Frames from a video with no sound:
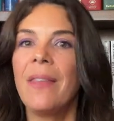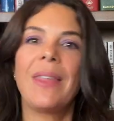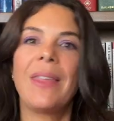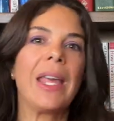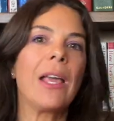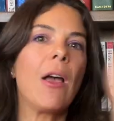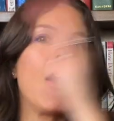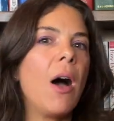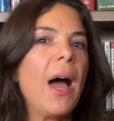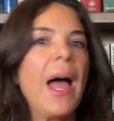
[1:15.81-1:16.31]

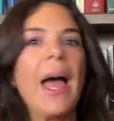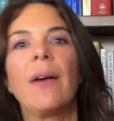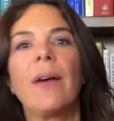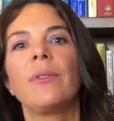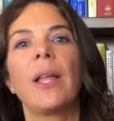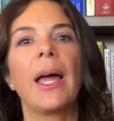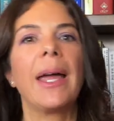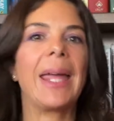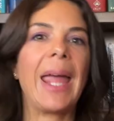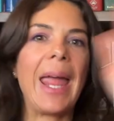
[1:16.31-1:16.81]
they can't
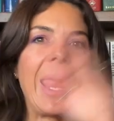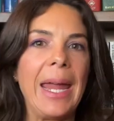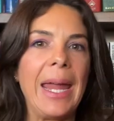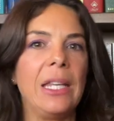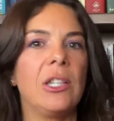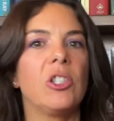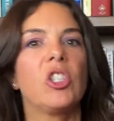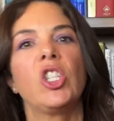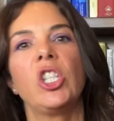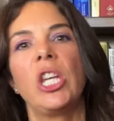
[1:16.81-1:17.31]
have like
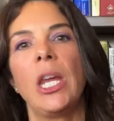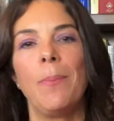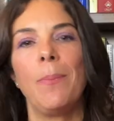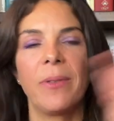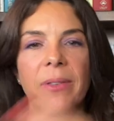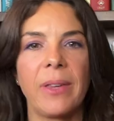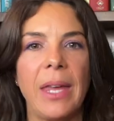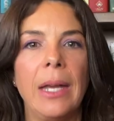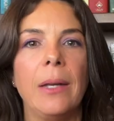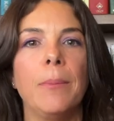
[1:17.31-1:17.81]
eight
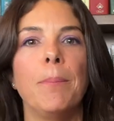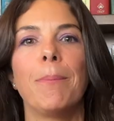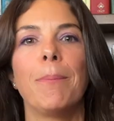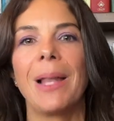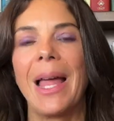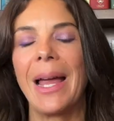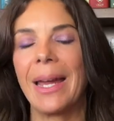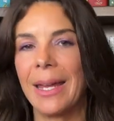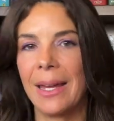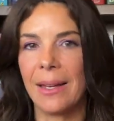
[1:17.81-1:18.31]
sheepskin
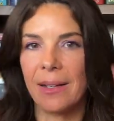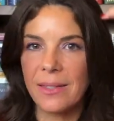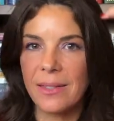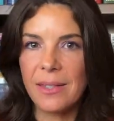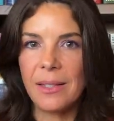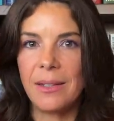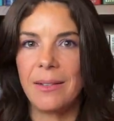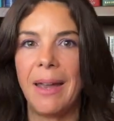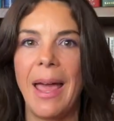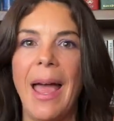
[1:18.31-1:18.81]

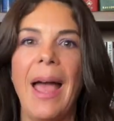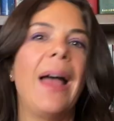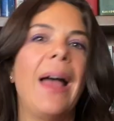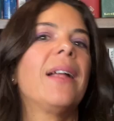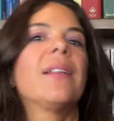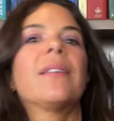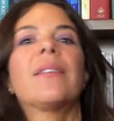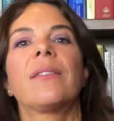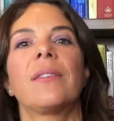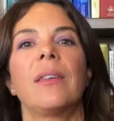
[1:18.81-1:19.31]
blankets and
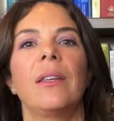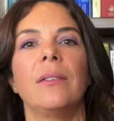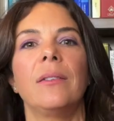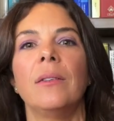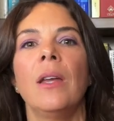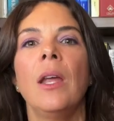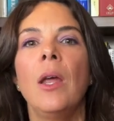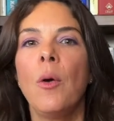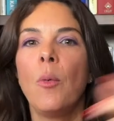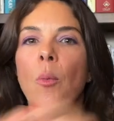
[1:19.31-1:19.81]
hats
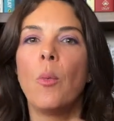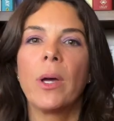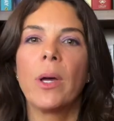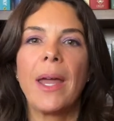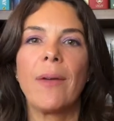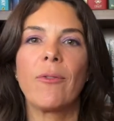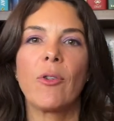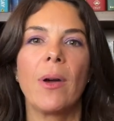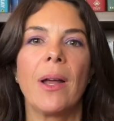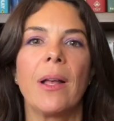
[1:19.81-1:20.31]
and
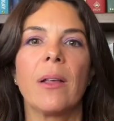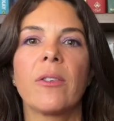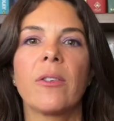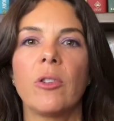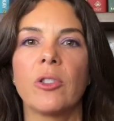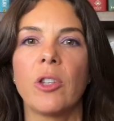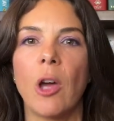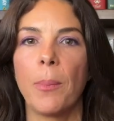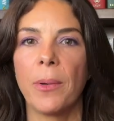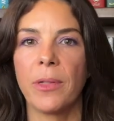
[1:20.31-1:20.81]
whatever else
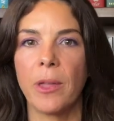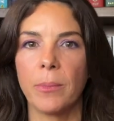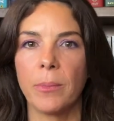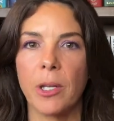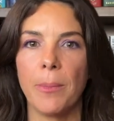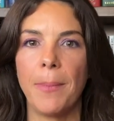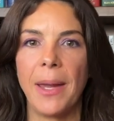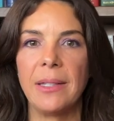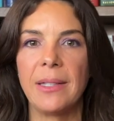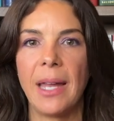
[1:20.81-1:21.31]
on top of them
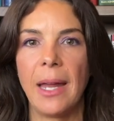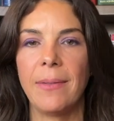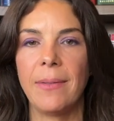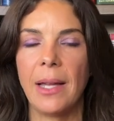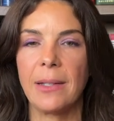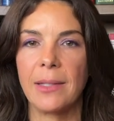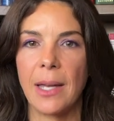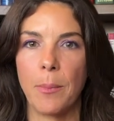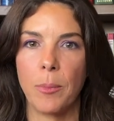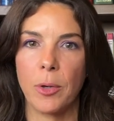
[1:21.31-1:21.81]
to maintain
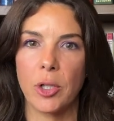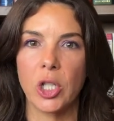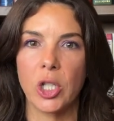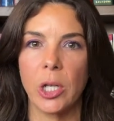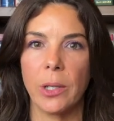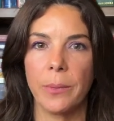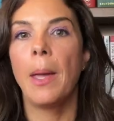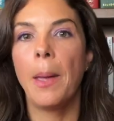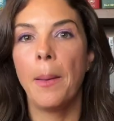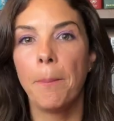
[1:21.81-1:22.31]
their
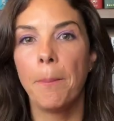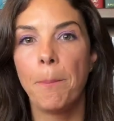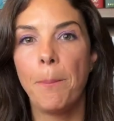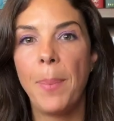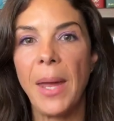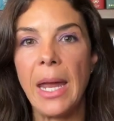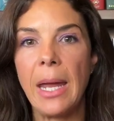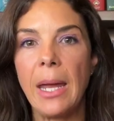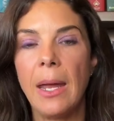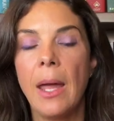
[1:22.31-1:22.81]
temperature
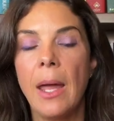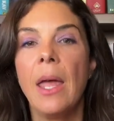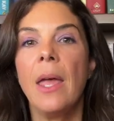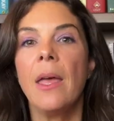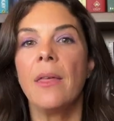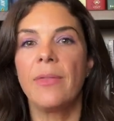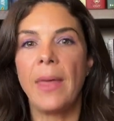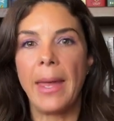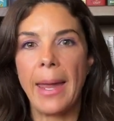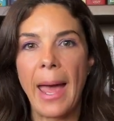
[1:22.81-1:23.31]
b
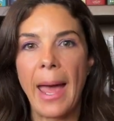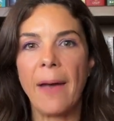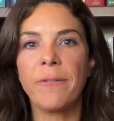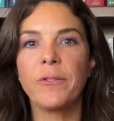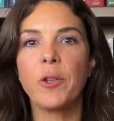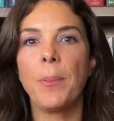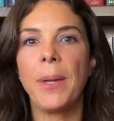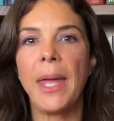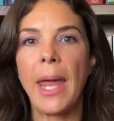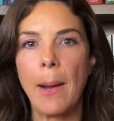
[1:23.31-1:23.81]
they
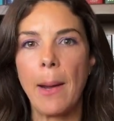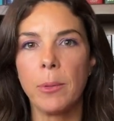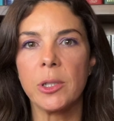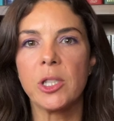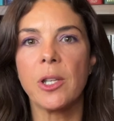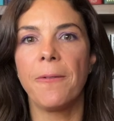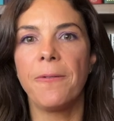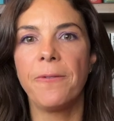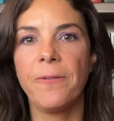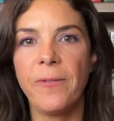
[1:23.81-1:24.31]
have to be able
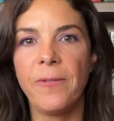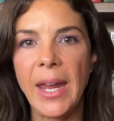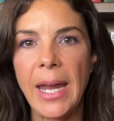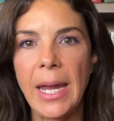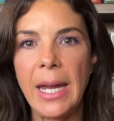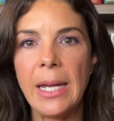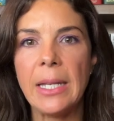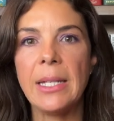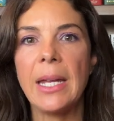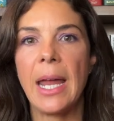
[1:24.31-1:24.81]
to
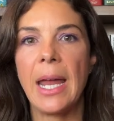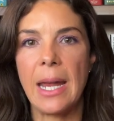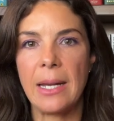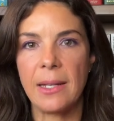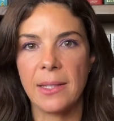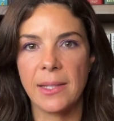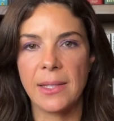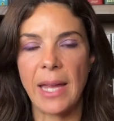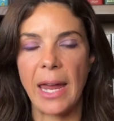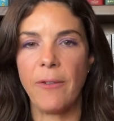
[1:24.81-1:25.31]
feed
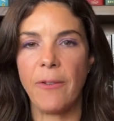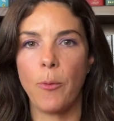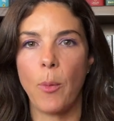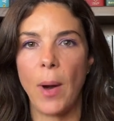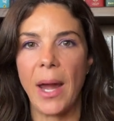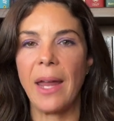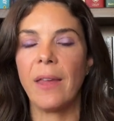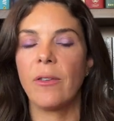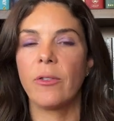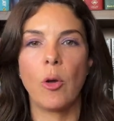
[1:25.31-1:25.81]
in a safe
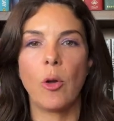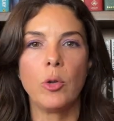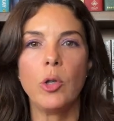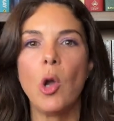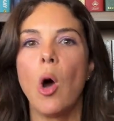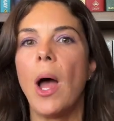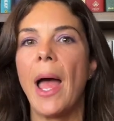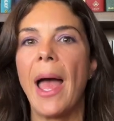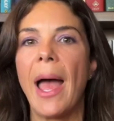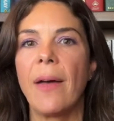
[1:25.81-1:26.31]
way so
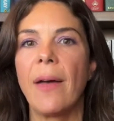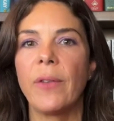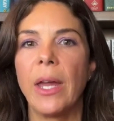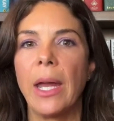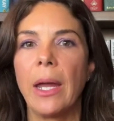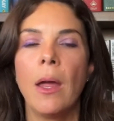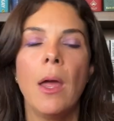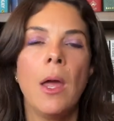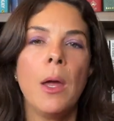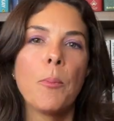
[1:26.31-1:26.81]
not
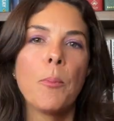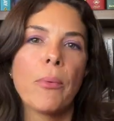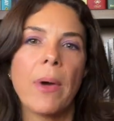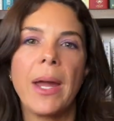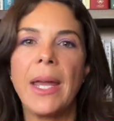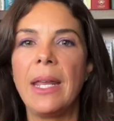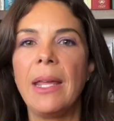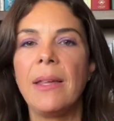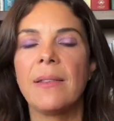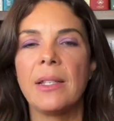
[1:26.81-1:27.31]
having
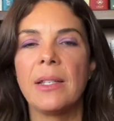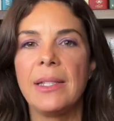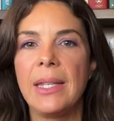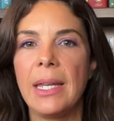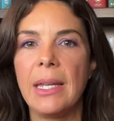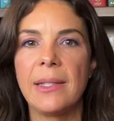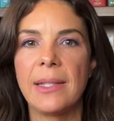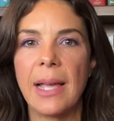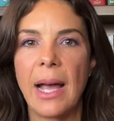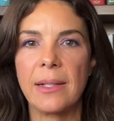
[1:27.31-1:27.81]
brady's and
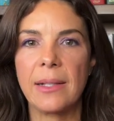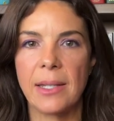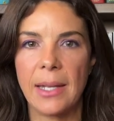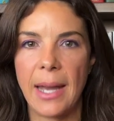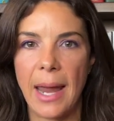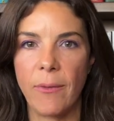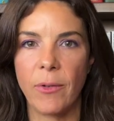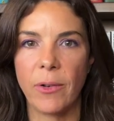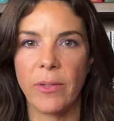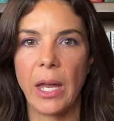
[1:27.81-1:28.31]
dsats
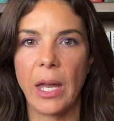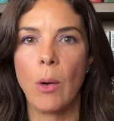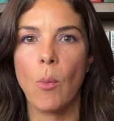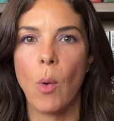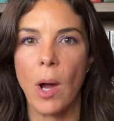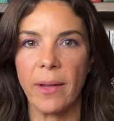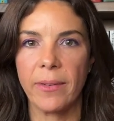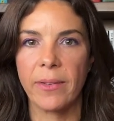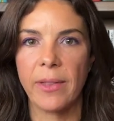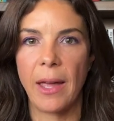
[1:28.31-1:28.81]
and everything
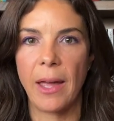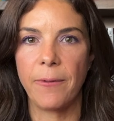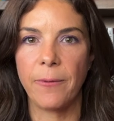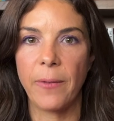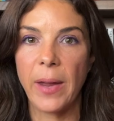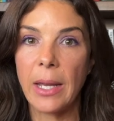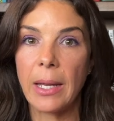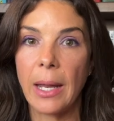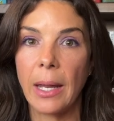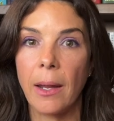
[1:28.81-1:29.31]
whilst they're
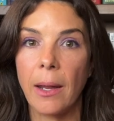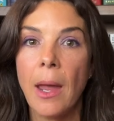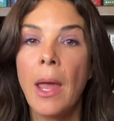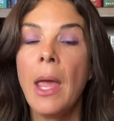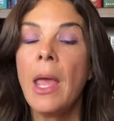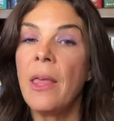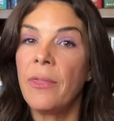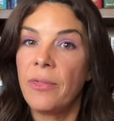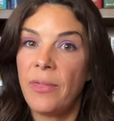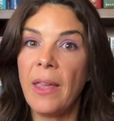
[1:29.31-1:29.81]
feeding
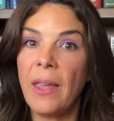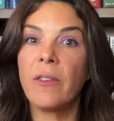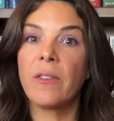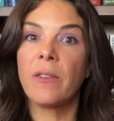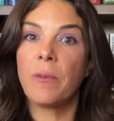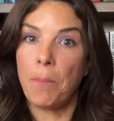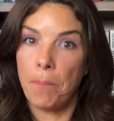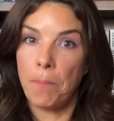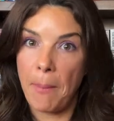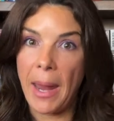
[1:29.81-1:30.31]

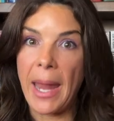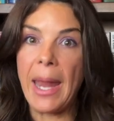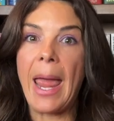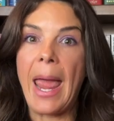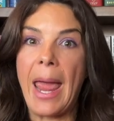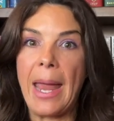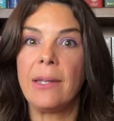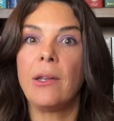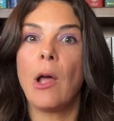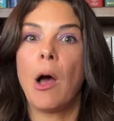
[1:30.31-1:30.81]
this may
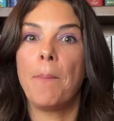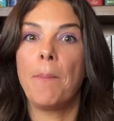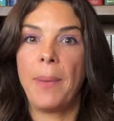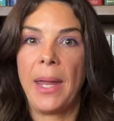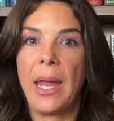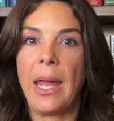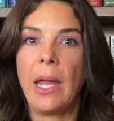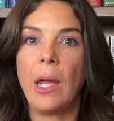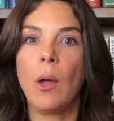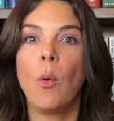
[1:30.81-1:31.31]
end up
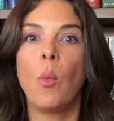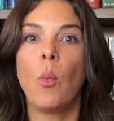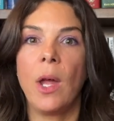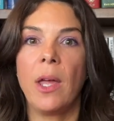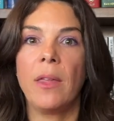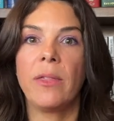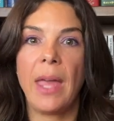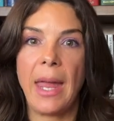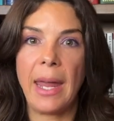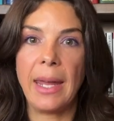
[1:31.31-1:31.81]
being
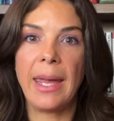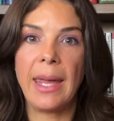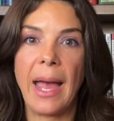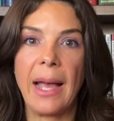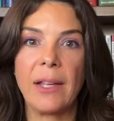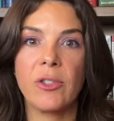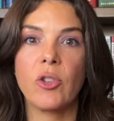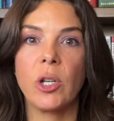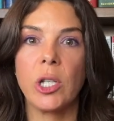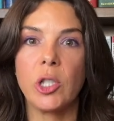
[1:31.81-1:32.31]
with a
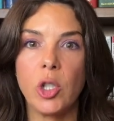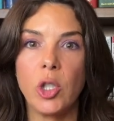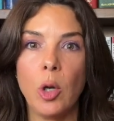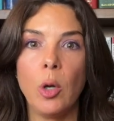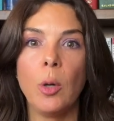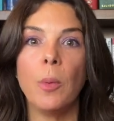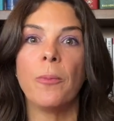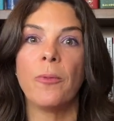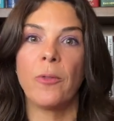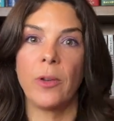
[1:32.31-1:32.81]
gastric
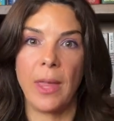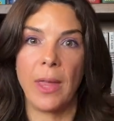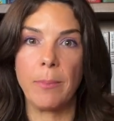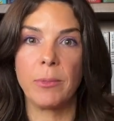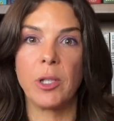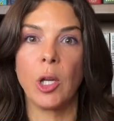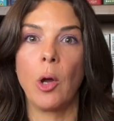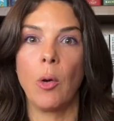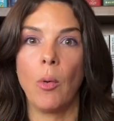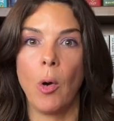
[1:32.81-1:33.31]
tube for
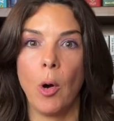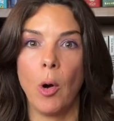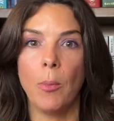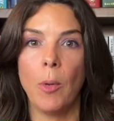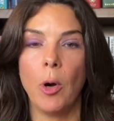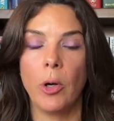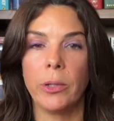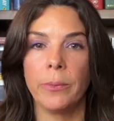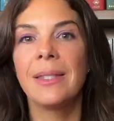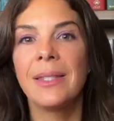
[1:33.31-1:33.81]
them to go
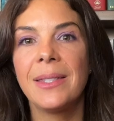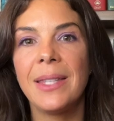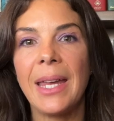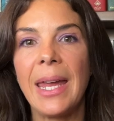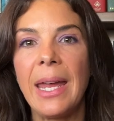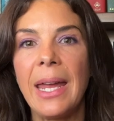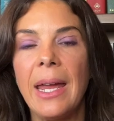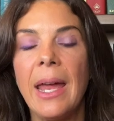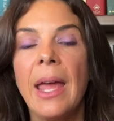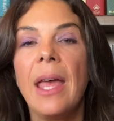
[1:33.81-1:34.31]
home on.
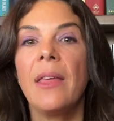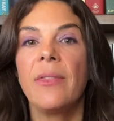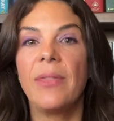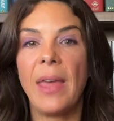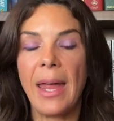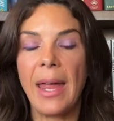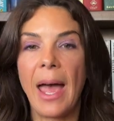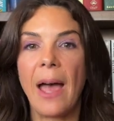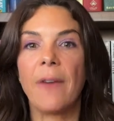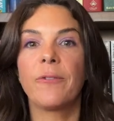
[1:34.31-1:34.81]
C,
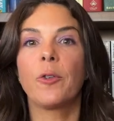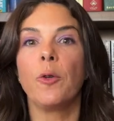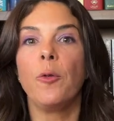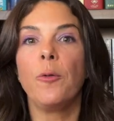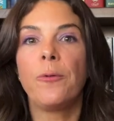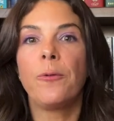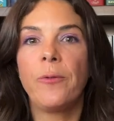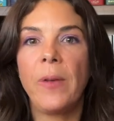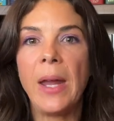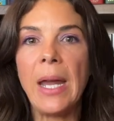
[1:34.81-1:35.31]
they have
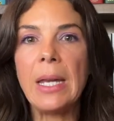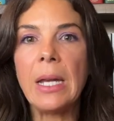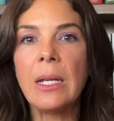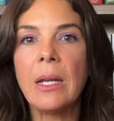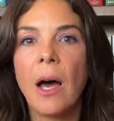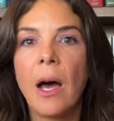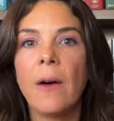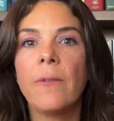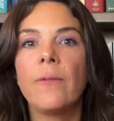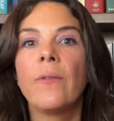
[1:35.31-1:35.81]
to feed
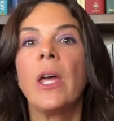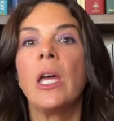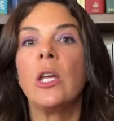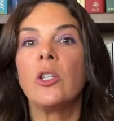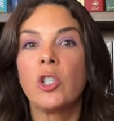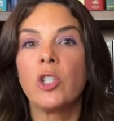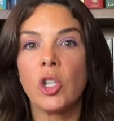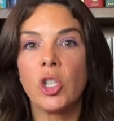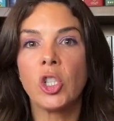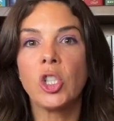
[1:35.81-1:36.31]
enough
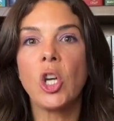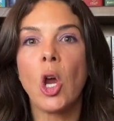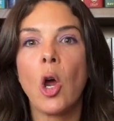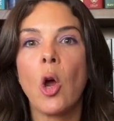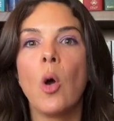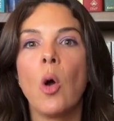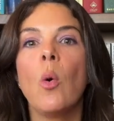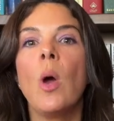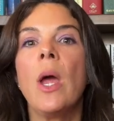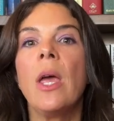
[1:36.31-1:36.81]
to
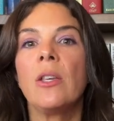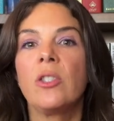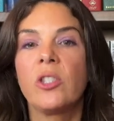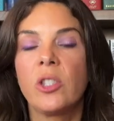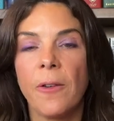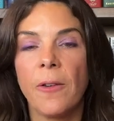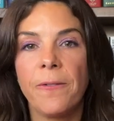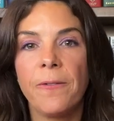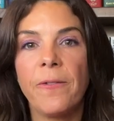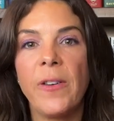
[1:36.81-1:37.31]
show
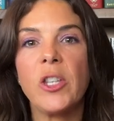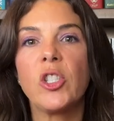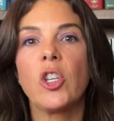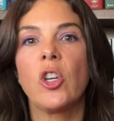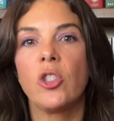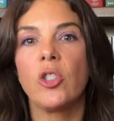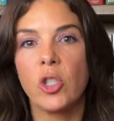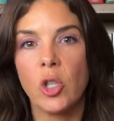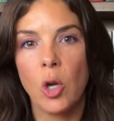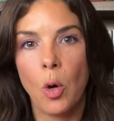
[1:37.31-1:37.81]

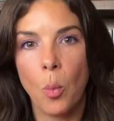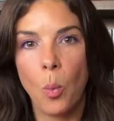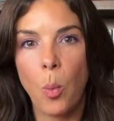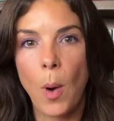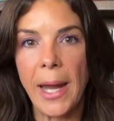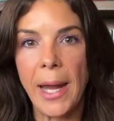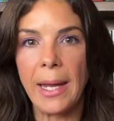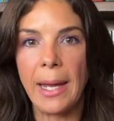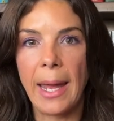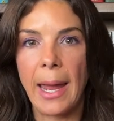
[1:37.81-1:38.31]
sufficient
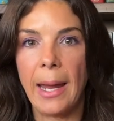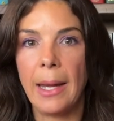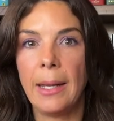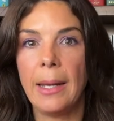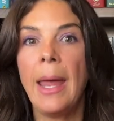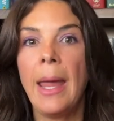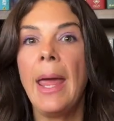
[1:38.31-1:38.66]
weight gain,